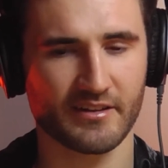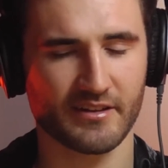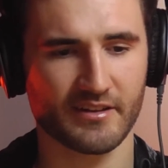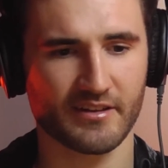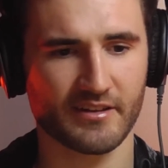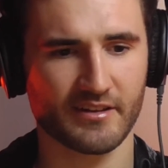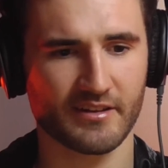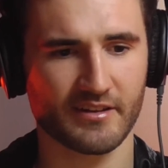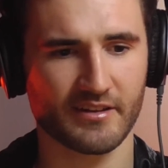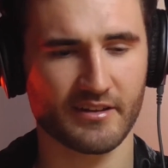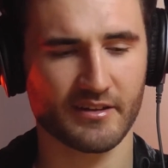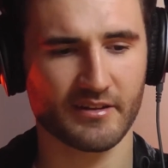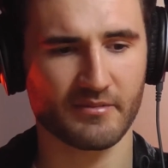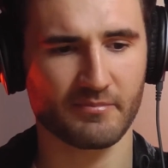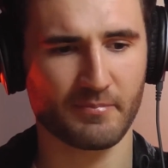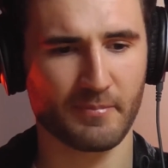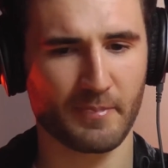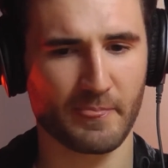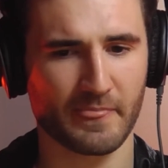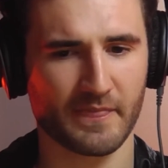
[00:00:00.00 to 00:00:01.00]

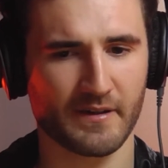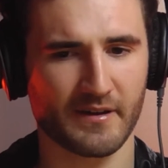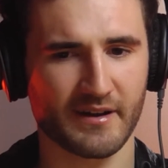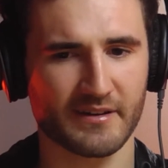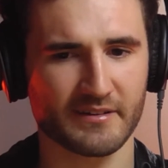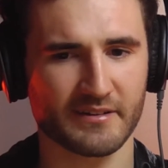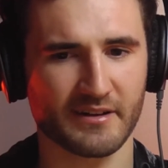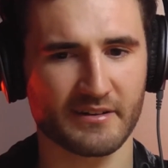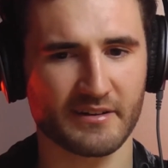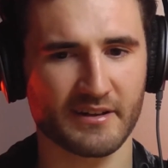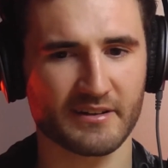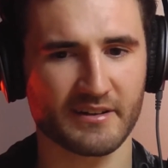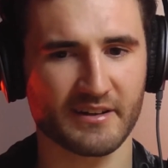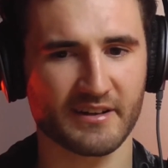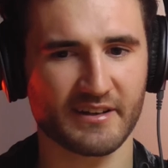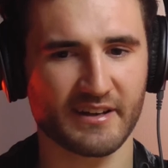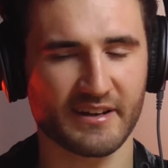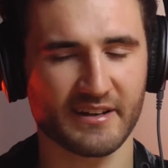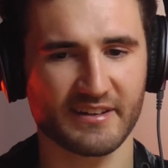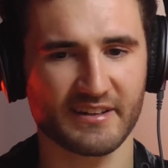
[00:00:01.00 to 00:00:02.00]

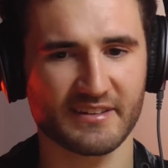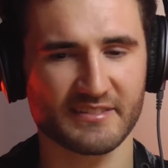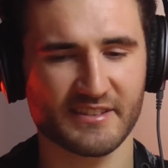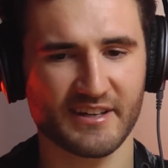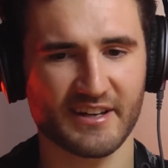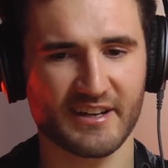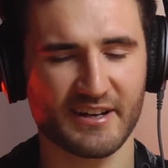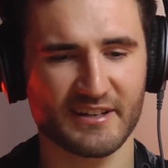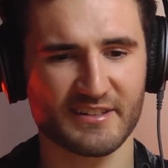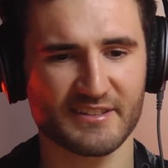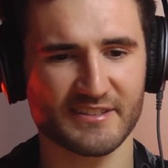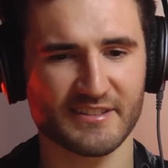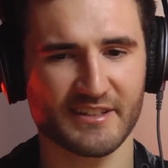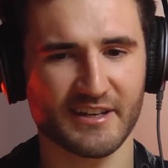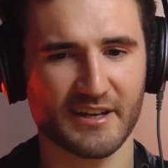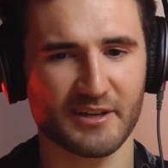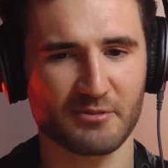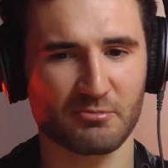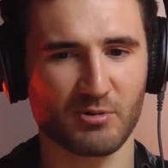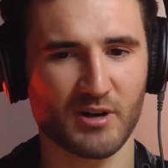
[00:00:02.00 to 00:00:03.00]
I guess I
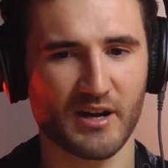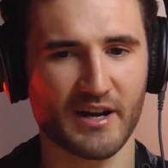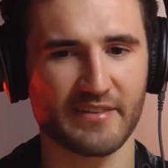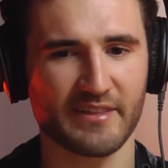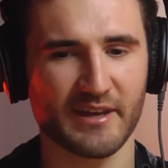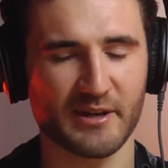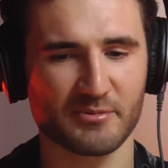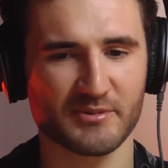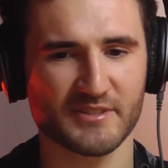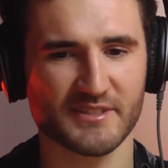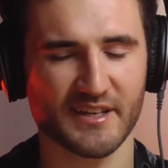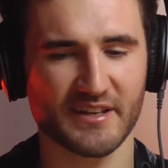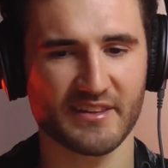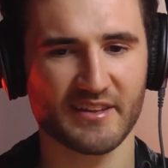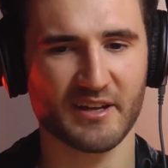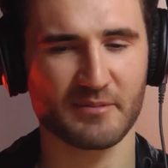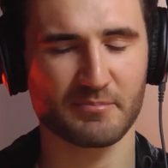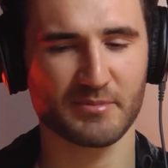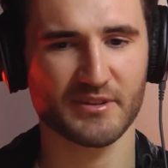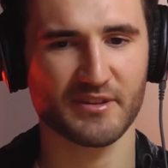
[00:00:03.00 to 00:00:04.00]
understand why they would say that,